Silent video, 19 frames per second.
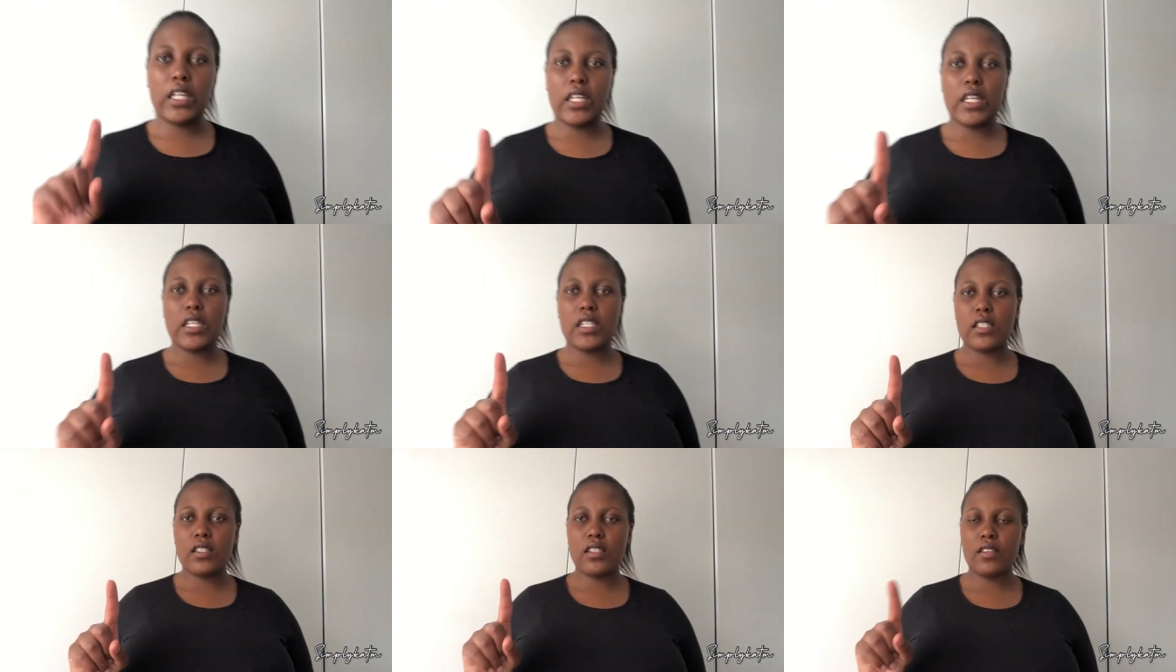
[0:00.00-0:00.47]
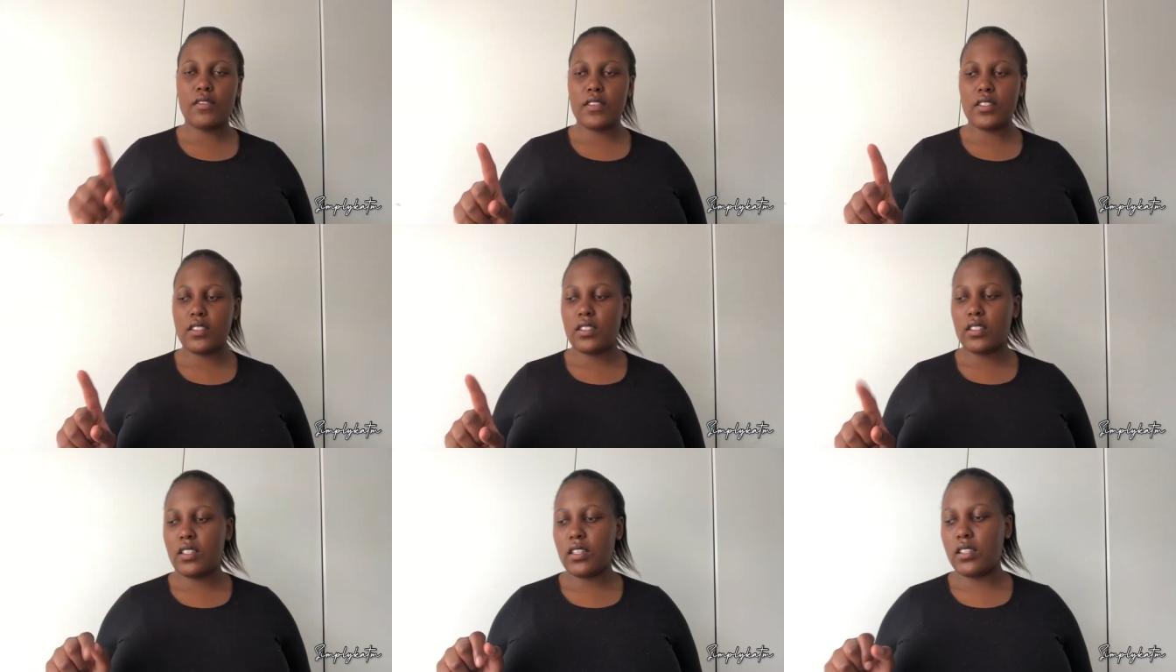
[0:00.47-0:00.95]
is
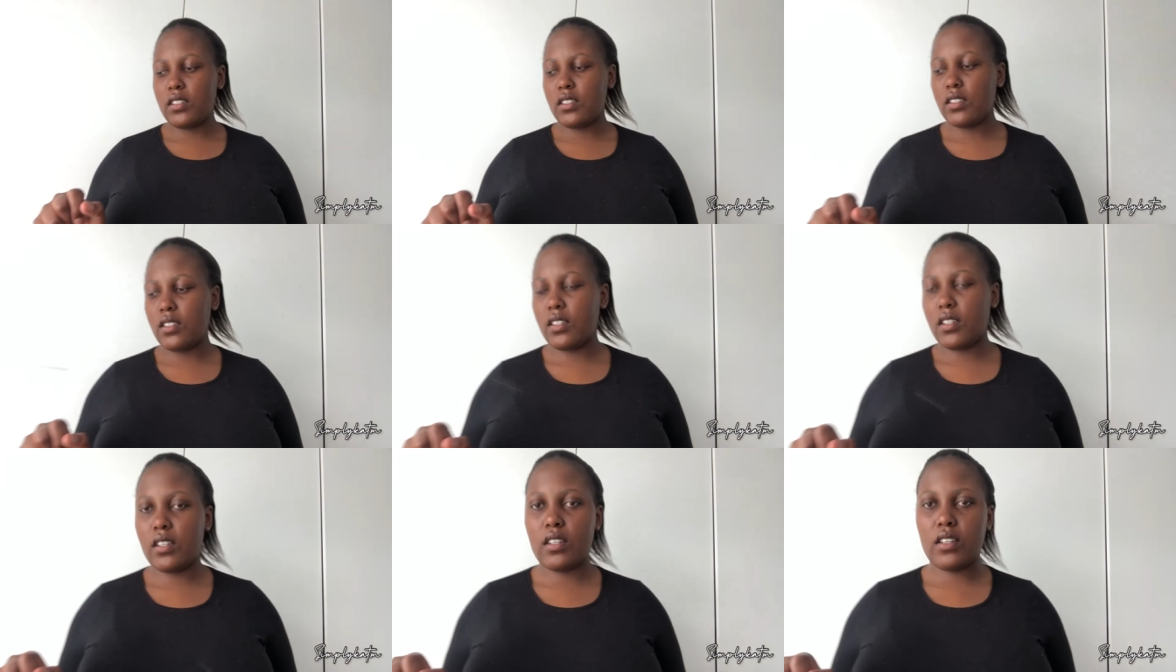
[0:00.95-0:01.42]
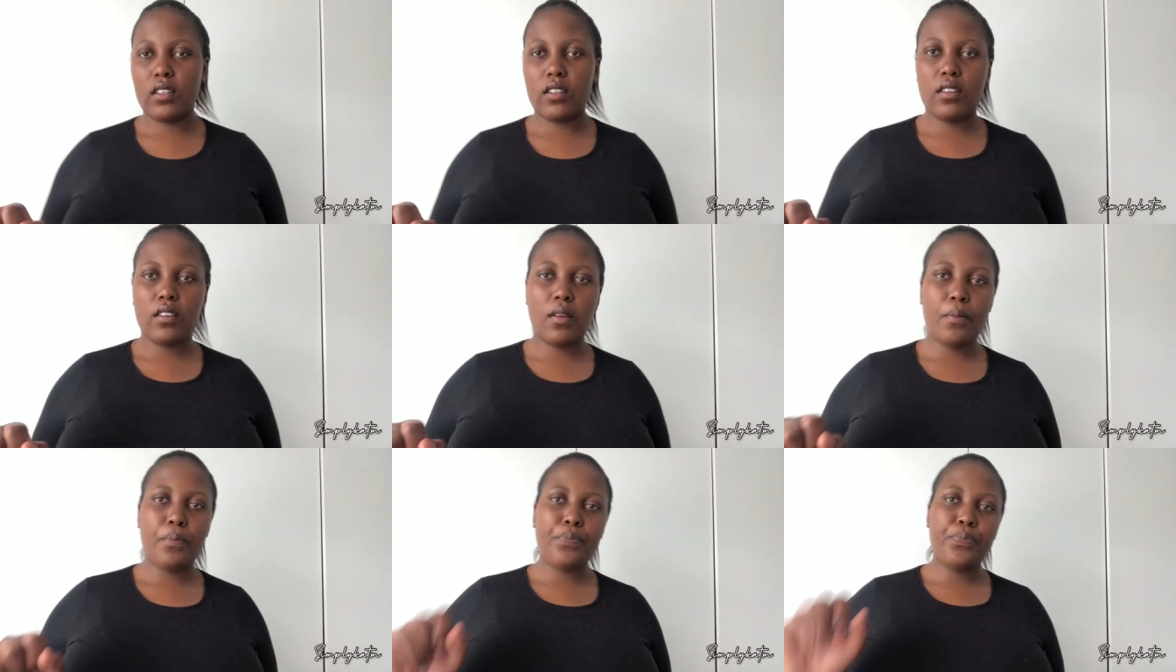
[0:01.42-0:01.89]

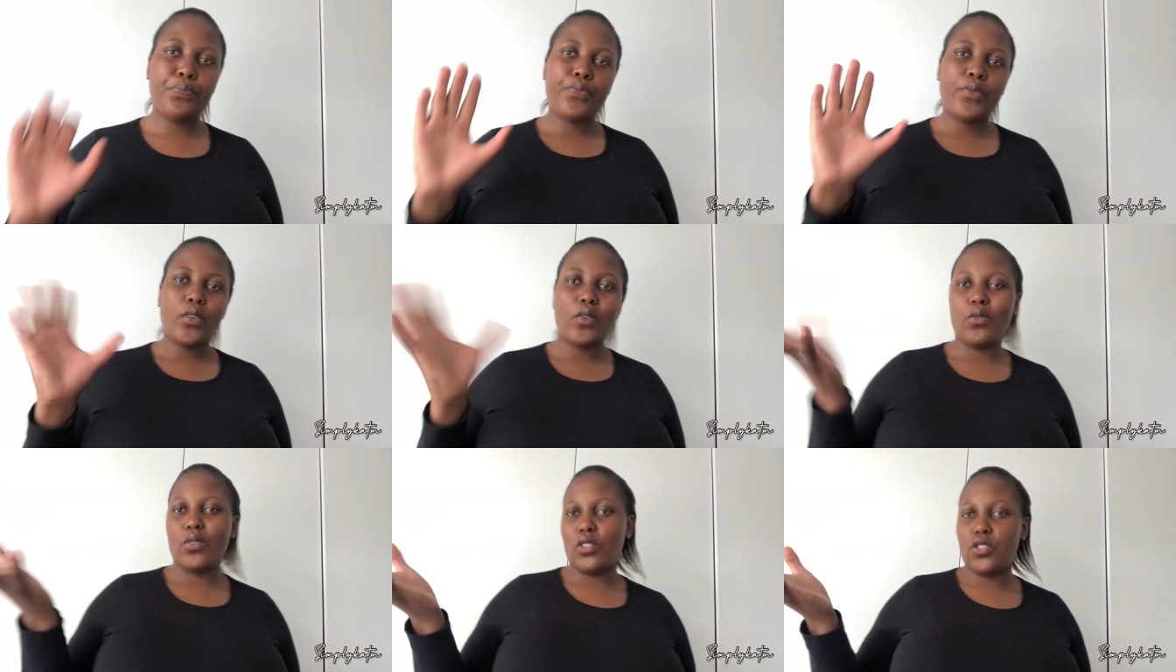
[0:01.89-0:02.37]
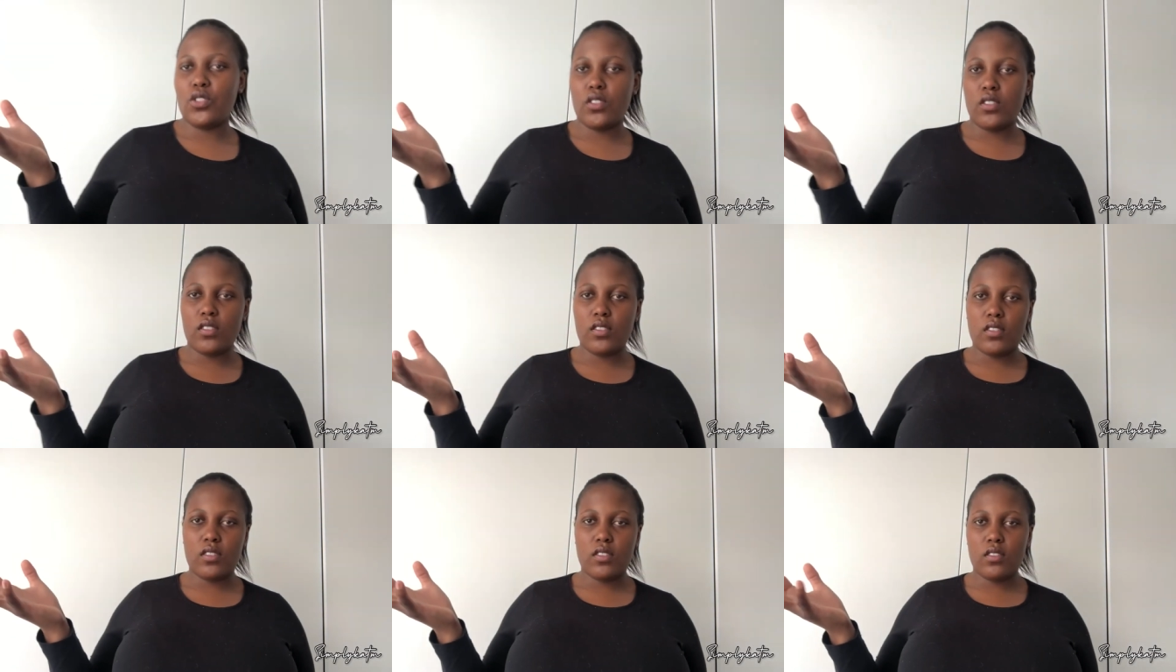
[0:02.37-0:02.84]
17.99 which
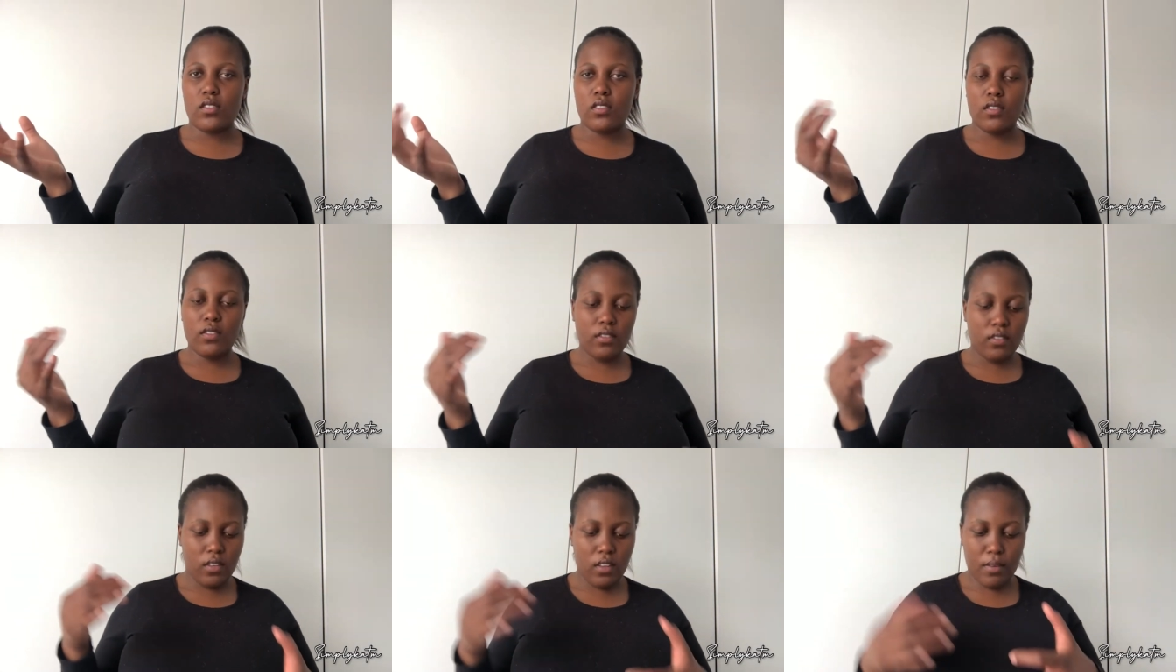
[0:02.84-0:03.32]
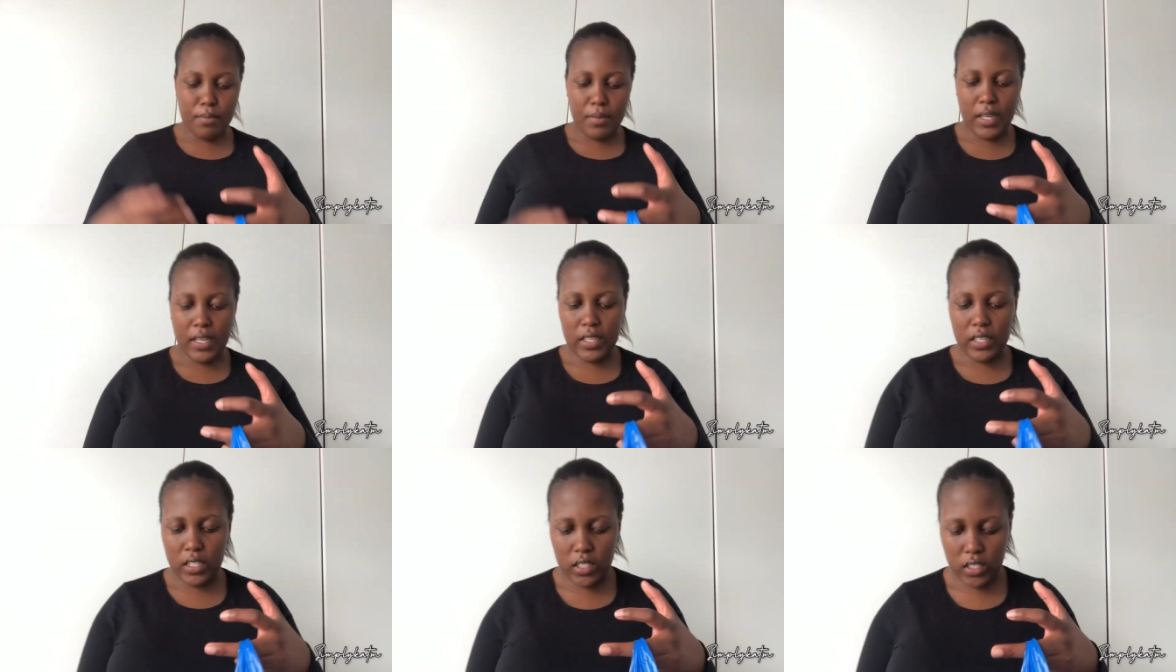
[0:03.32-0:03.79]
is a
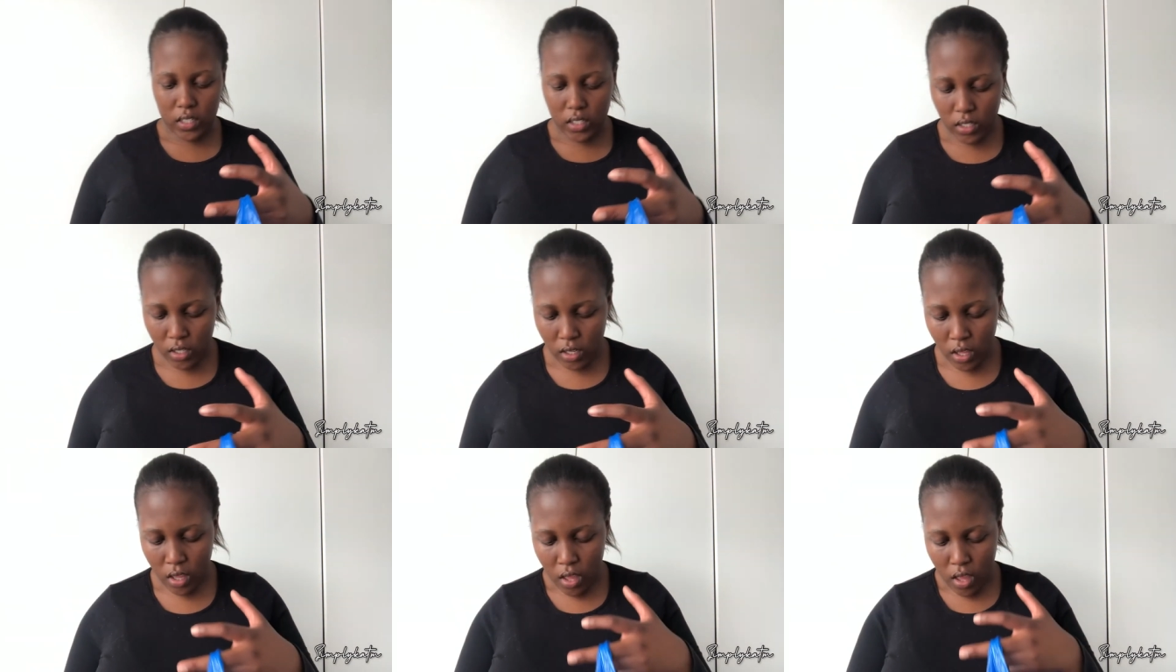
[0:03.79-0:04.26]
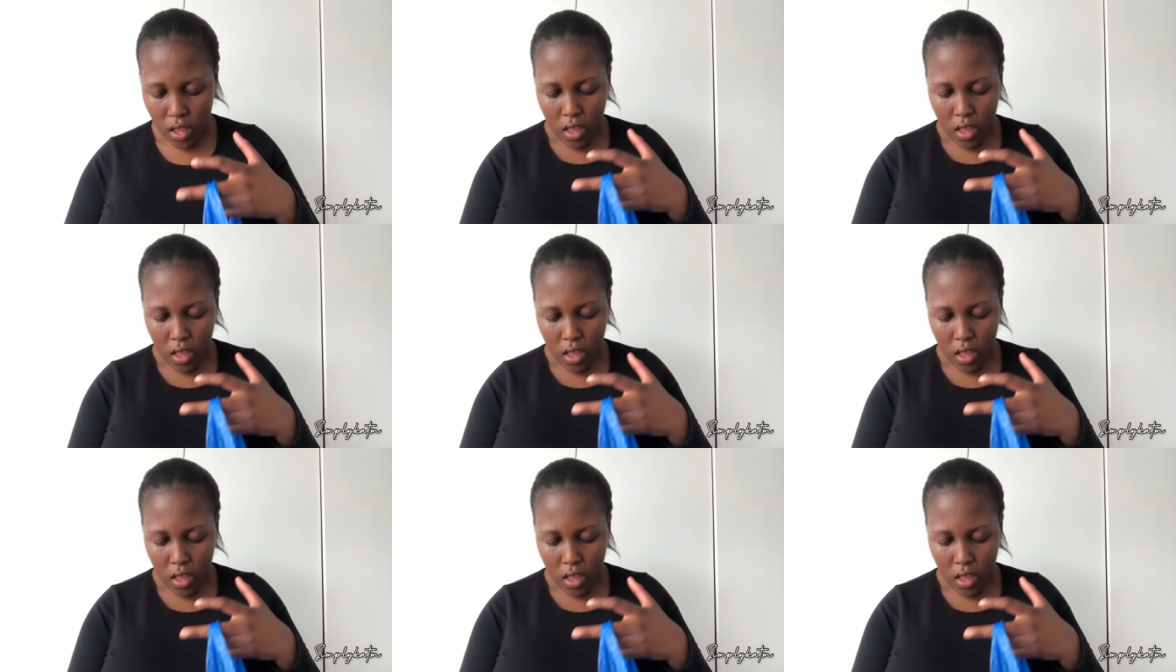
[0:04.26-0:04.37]
bargain